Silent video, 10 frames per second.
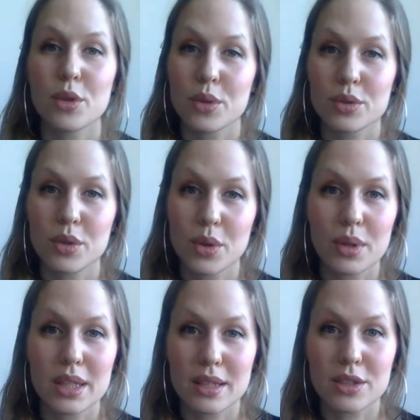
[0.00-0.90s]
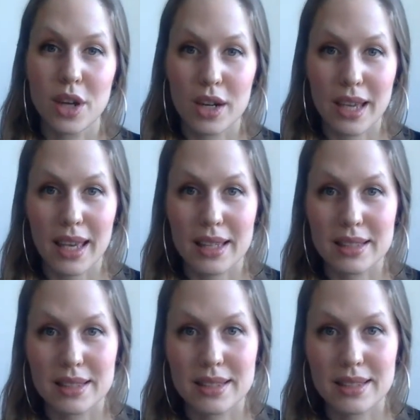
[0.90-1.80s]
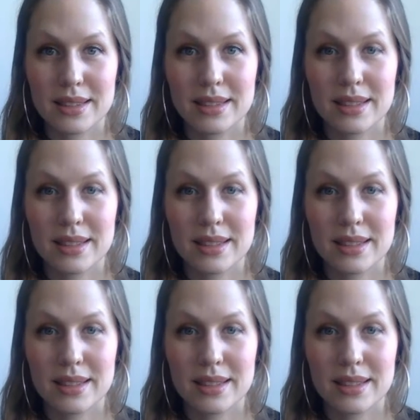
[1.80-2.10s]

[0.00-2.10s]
also call it the Dark Ages.